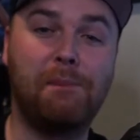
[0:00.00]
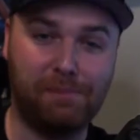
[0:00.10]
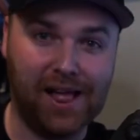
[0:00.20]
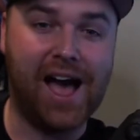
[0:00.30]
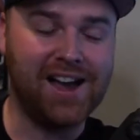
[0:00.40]

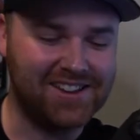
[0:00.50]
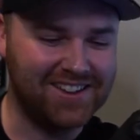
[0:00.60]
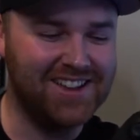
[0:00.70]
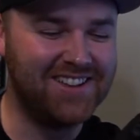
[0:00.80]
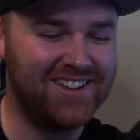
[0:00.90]

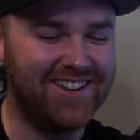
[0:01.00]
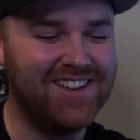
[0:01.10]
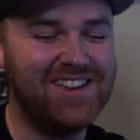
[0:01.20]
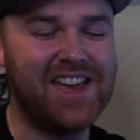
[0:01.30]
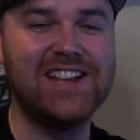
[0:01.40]
black.
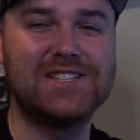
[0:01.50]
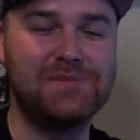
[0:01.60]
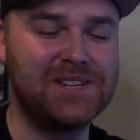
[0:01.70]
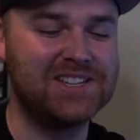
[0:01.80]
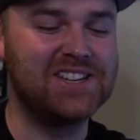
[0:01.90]
Can't
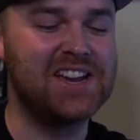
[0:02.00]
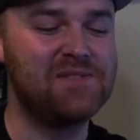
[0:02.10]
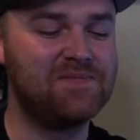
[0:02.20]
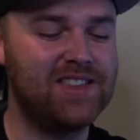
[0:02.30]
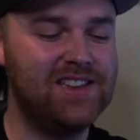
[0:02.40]
speak
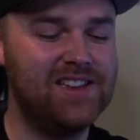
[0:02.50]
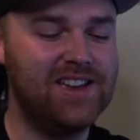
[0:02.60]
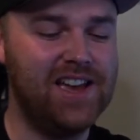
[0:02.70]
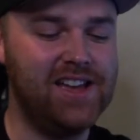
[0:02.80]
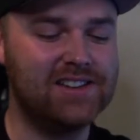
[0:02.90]
today.
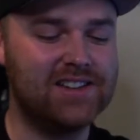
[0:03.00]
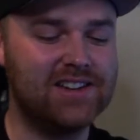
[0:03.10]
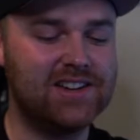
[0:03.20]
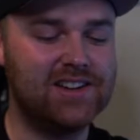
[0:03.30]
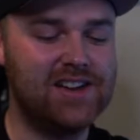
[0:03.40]
And
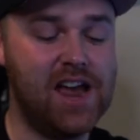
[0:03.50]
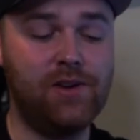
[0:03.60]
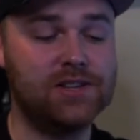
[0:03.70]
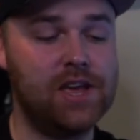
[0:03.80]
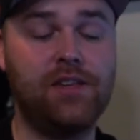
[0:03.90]

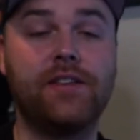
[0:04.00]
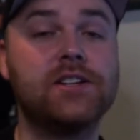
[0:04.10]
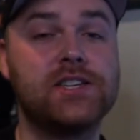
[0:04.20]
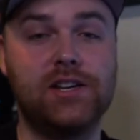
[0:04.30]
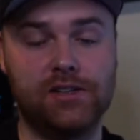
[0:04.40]
anyways, I think they
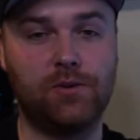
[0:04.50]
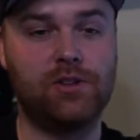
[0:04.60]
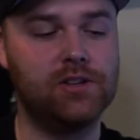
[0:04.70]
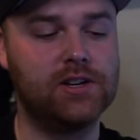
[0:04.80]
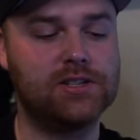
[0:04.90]
just killed it with the
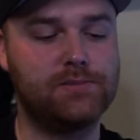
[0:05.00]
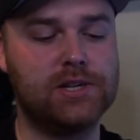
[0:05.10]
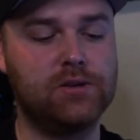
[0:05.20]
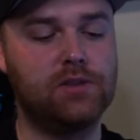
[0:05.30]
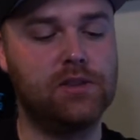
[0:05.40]
look,
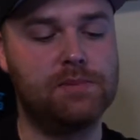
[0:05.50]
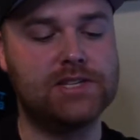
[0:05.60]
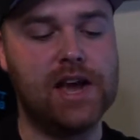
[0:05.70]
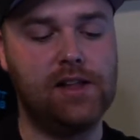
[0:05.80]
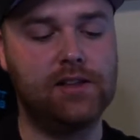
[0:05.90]
especially with the
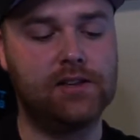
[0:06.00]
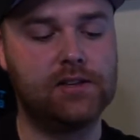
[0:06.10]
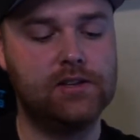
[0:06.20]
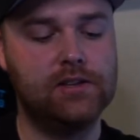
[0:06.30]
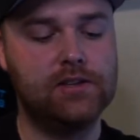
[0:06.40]
metallic
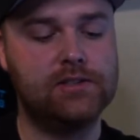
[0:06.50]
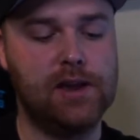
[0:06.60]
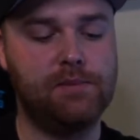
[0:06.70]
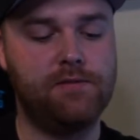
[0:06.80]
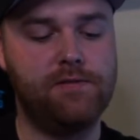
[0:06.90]

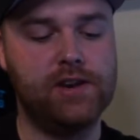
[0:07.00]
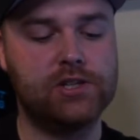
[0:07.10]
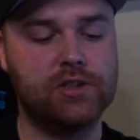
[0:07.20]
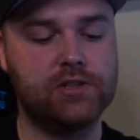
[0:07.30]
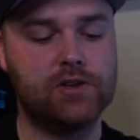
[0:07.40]
type of
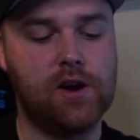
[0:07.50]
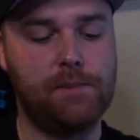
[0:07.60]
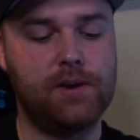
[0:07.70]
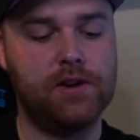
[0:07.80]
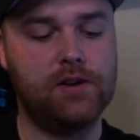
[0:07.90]
finish at the
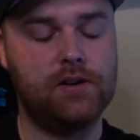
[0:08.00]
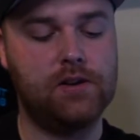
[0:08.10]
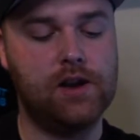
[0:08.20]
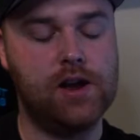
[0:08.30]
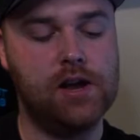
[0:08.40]
top here.
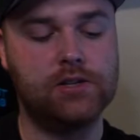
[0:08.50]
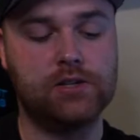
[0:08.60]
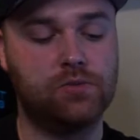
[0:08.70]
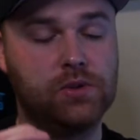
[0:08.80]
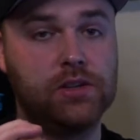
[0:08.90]

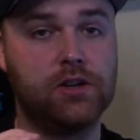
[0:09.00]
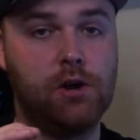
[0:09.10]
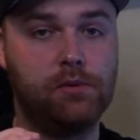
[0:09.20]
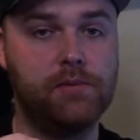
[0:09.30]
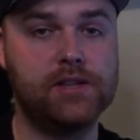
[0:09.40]
Just really
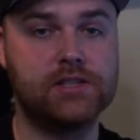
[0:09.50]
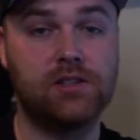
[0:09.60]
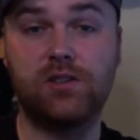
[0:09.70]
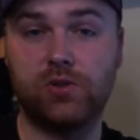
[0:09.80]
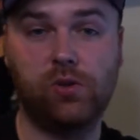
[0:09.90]
complements the
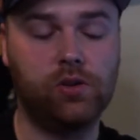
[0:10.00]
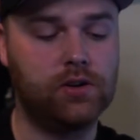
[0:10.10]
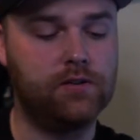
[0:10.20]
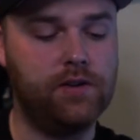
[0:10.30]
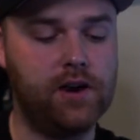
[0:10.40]

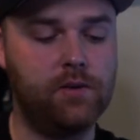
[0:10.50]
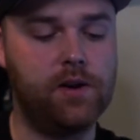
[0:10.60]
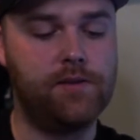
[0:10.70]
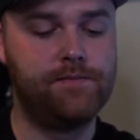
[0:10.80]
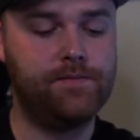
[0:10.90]
controller very
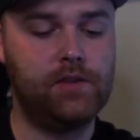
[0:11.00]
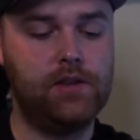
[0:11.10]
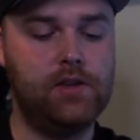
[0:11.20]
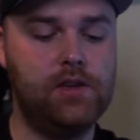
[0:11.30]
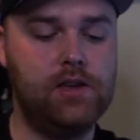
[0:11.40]
well.
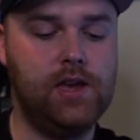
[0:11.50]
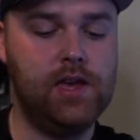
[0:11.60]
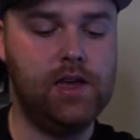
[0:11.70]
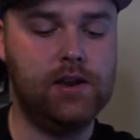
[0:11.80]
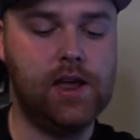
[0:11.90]

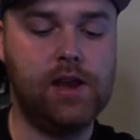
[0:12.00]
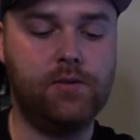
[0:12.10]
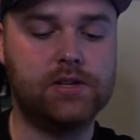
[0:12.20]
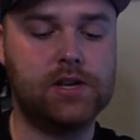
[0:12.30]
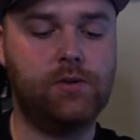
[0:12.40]
And
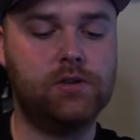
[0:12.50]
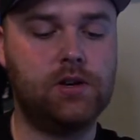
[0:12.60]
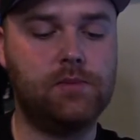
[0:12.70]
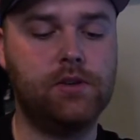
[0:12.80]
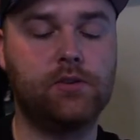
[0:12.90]
anyways, I want to
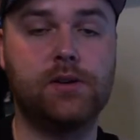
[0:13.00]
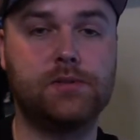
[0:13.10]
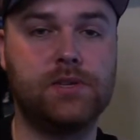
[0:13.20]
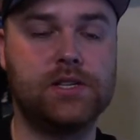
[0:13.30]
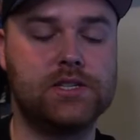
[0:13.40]
talk about the grips,
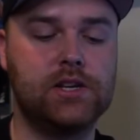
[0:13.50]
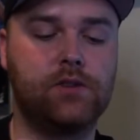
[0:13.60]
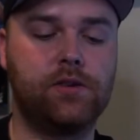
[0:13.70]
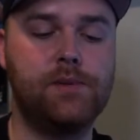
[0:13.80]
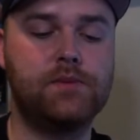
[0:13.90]
because the
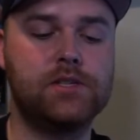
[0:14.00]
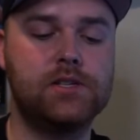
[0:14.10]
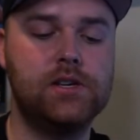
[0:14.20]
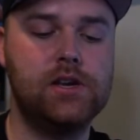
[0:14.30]
grips